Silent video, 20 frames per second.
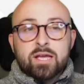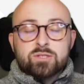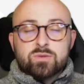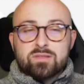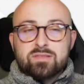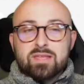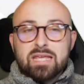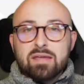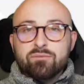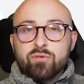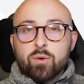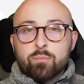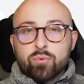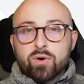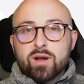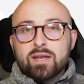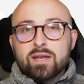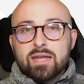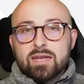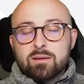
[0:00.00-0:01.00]
So I think if you're
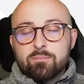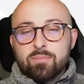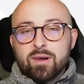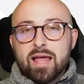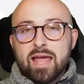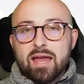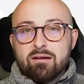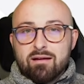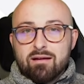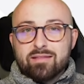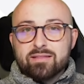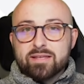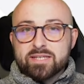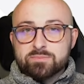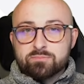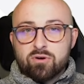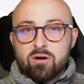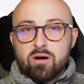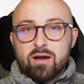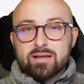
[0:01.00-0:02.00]
bringing in a player at
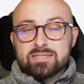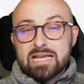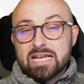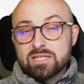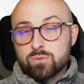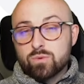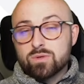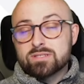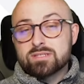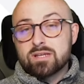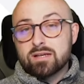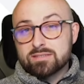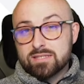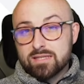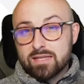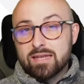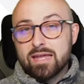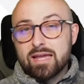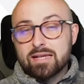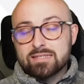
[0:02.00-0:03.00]
this price, as we'll
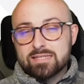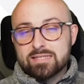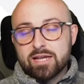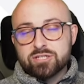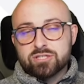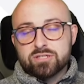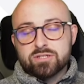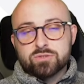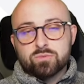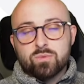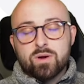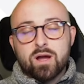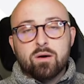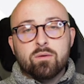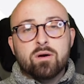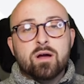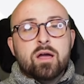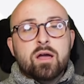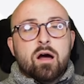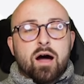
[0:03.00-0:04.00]
discuss in the next section as
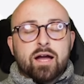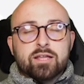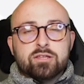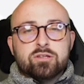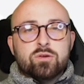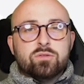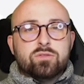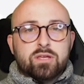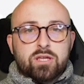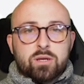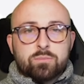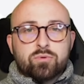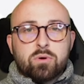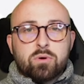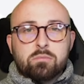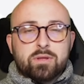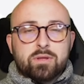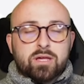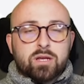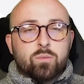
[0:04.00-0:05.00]
well, I do think you're
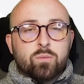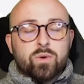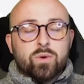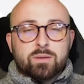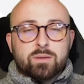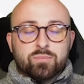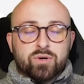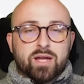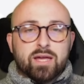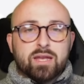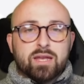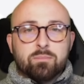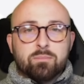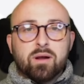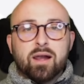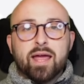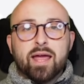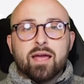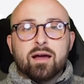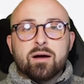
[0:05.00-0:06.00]
probably going to want to bring in a
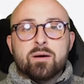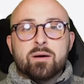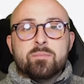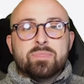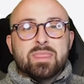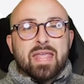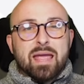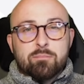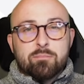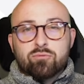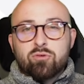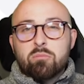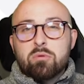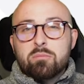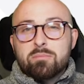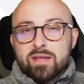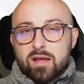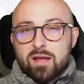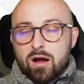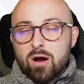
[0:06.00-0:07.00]
player and
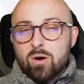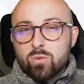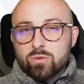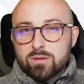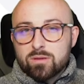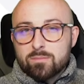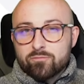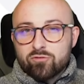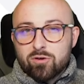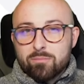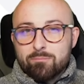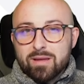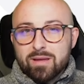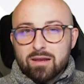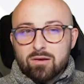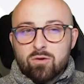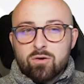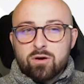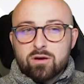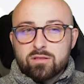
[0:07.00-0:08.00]
probably hold them for a
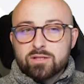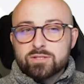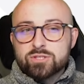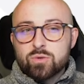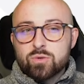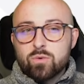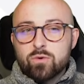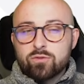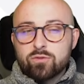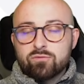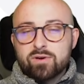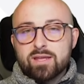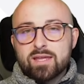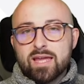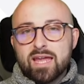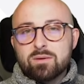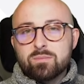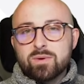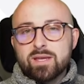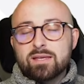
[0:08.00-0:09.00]
bit longer than 2 or 3
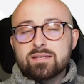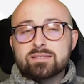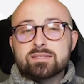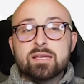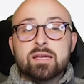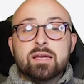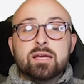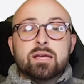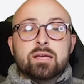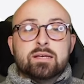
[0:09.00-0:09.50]
game weeks.